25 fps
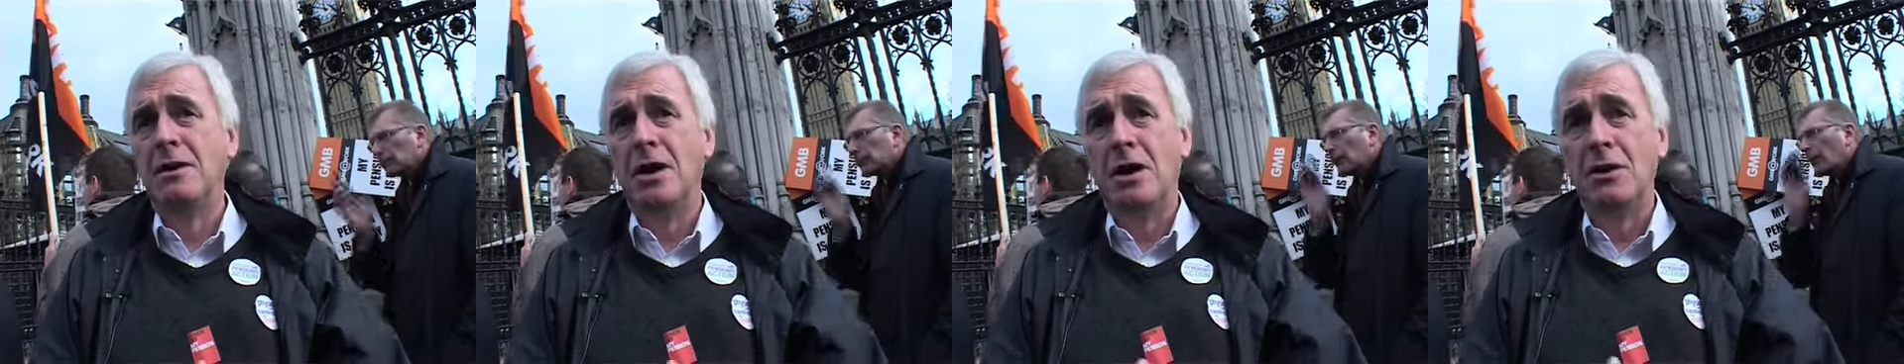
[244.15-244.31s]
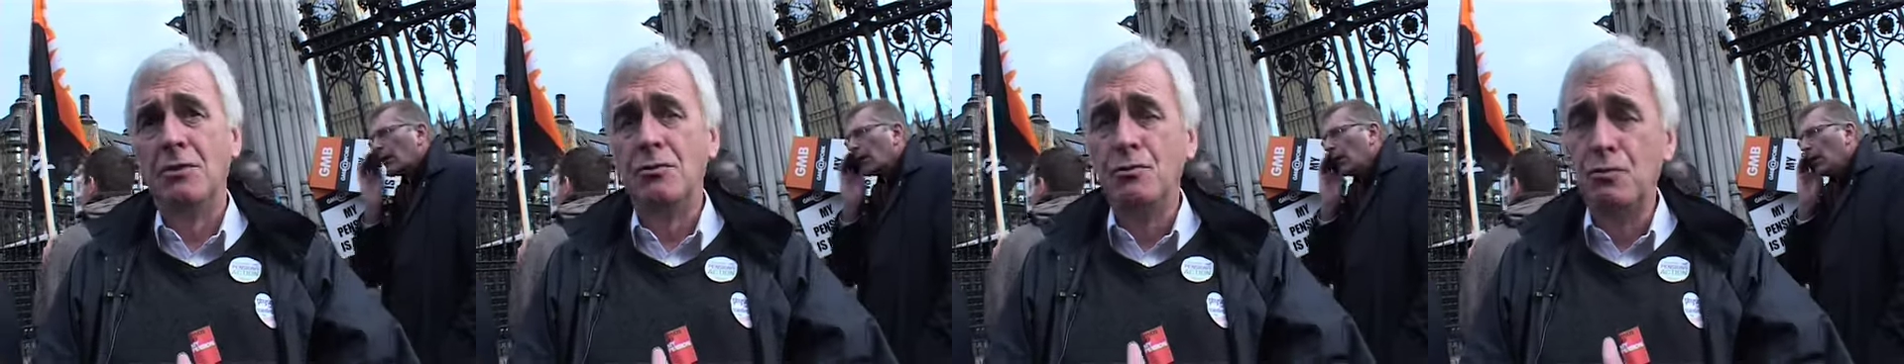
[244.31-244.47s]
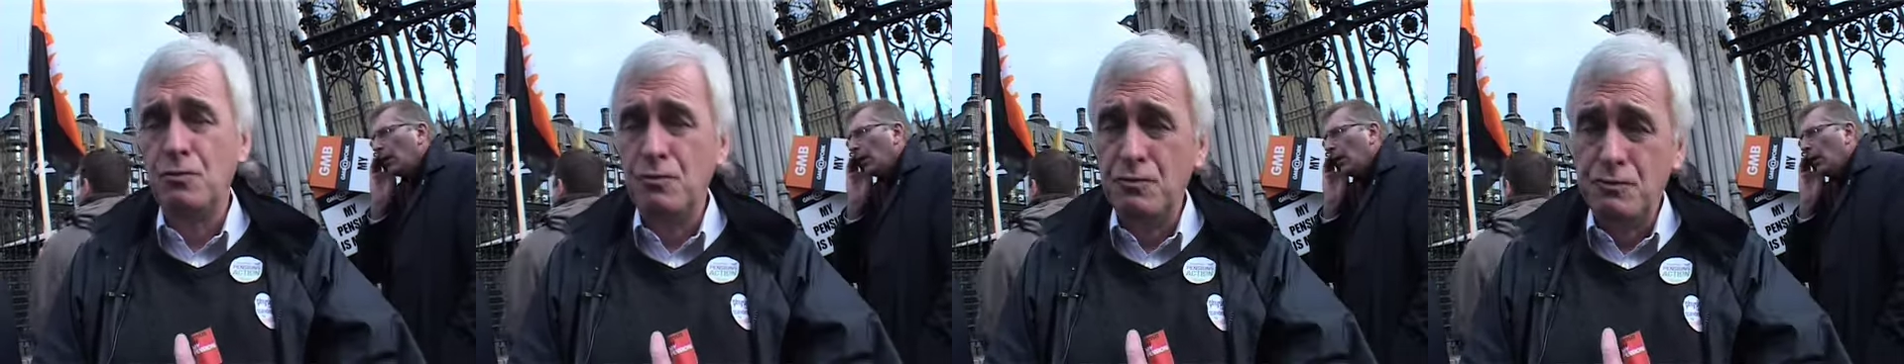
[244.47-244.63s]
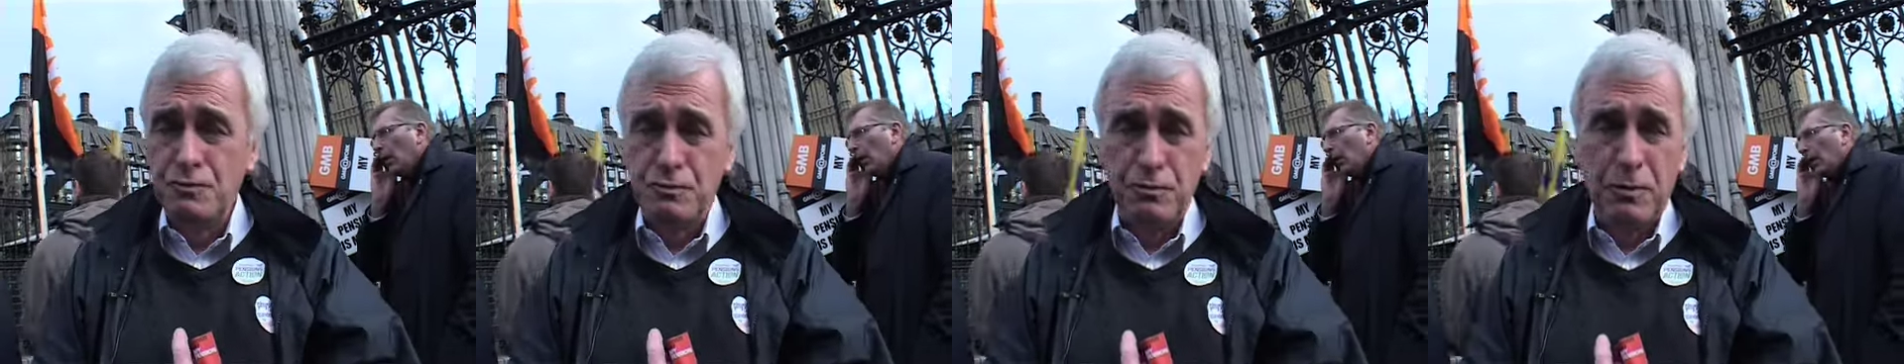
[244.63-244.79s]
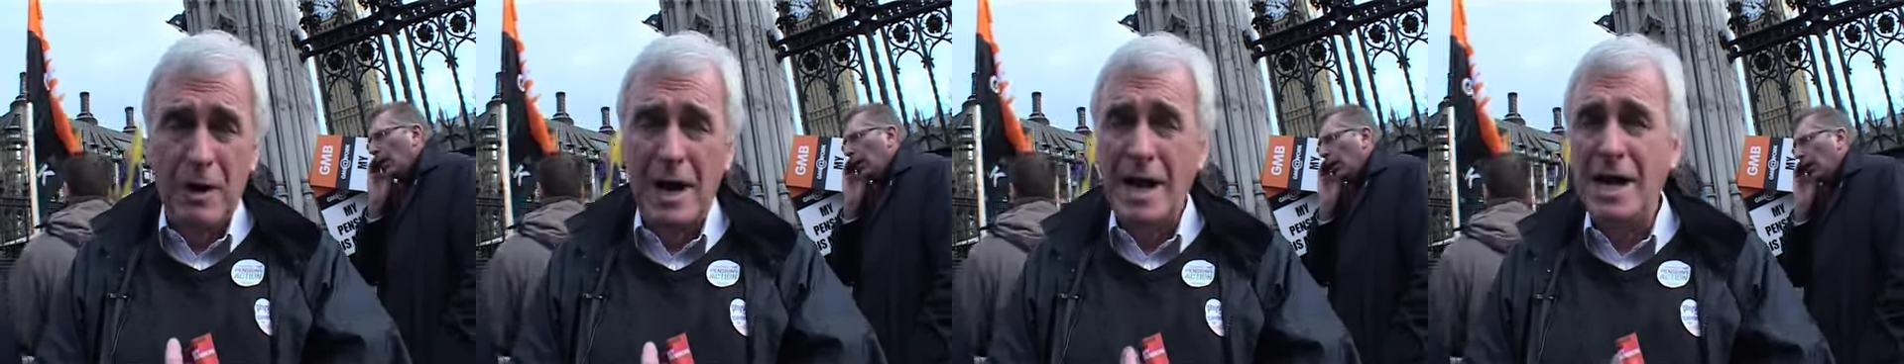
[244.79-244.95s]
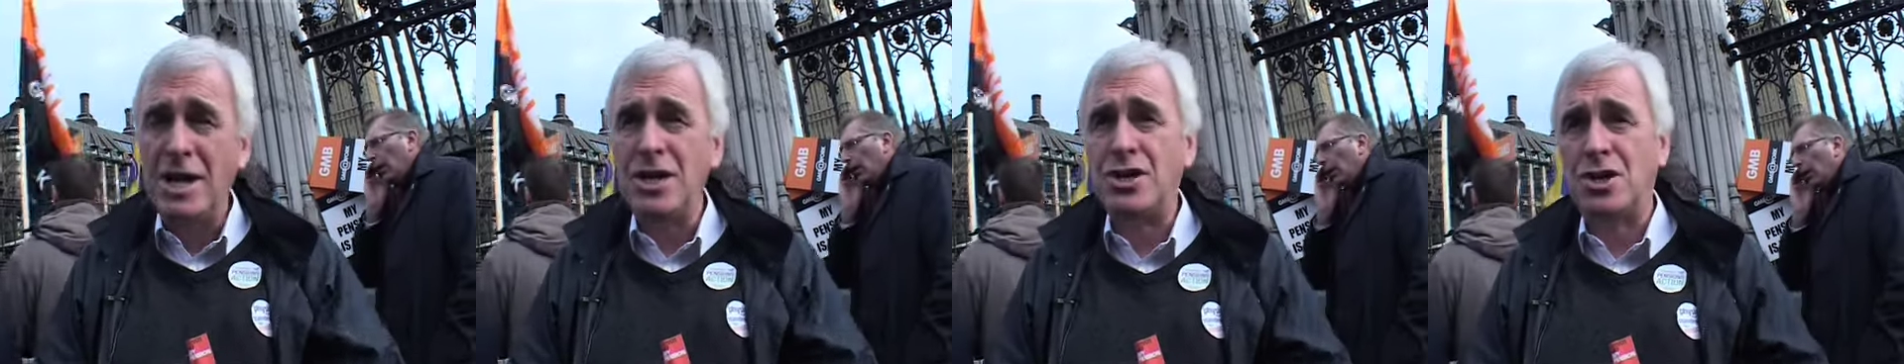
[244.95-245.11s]
and
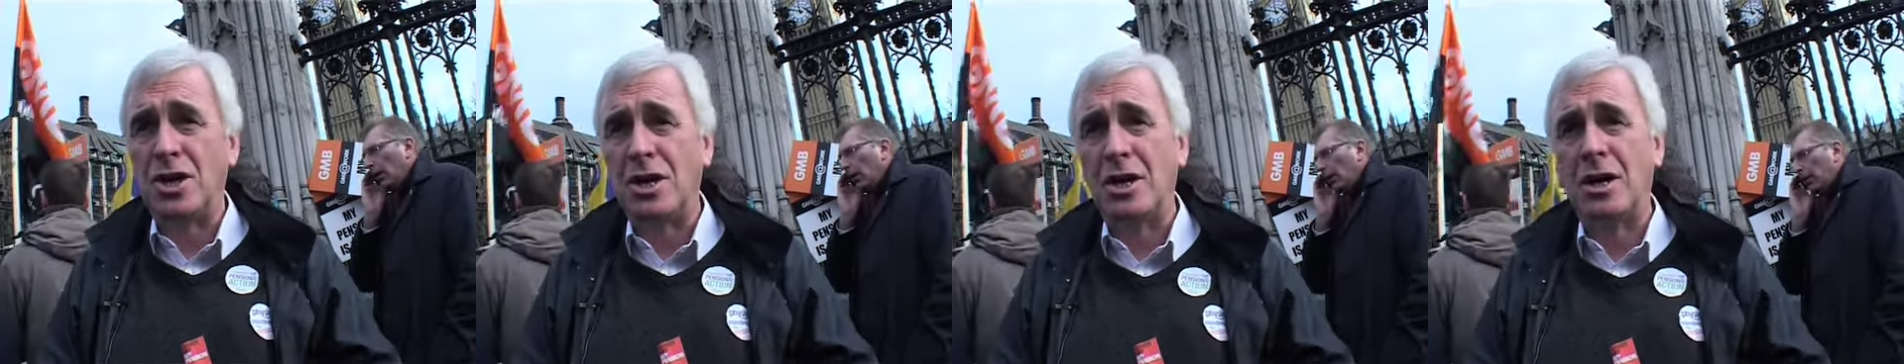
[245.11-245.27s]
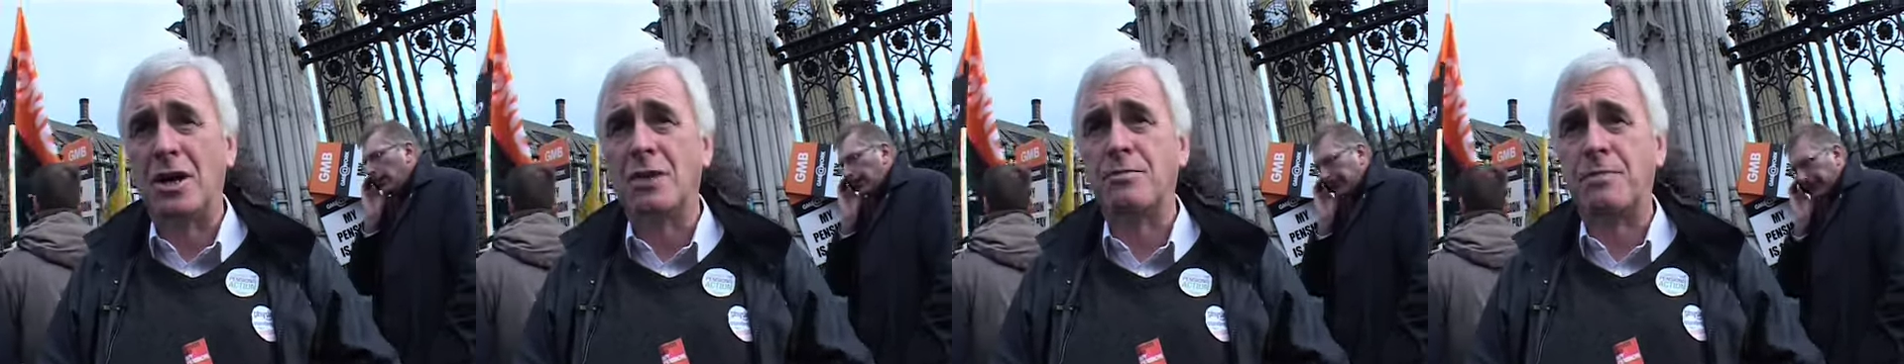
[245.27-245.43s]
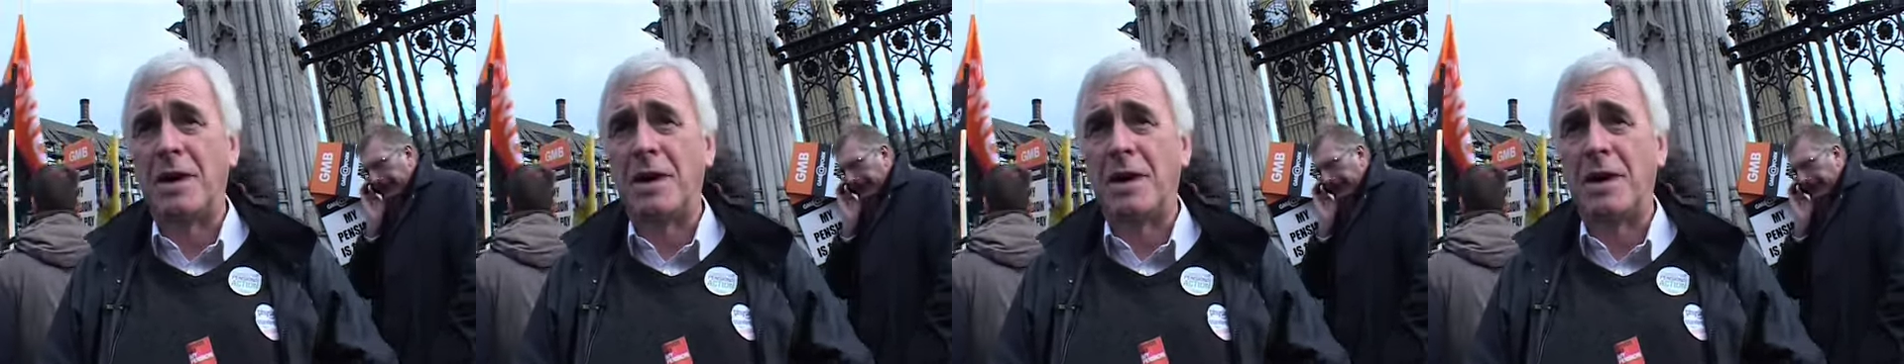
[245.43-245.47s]
waging a